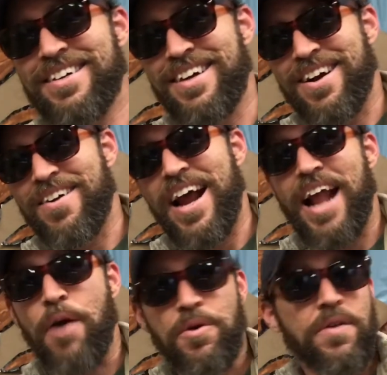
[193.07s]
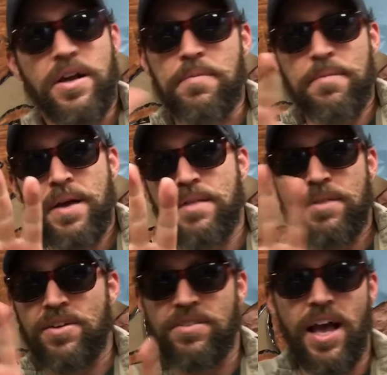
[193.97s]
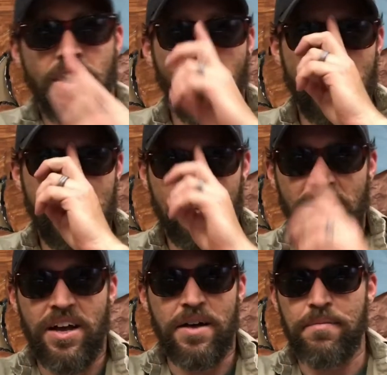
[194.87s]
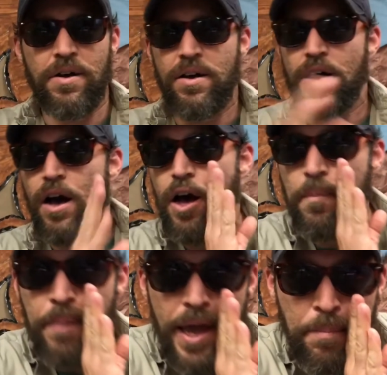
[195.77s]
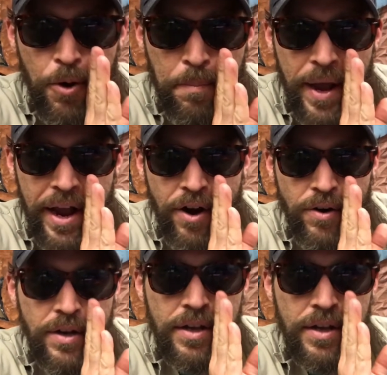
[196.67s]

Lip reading: All right, I wouldn't recommend petting bears at all. That's a paper bear.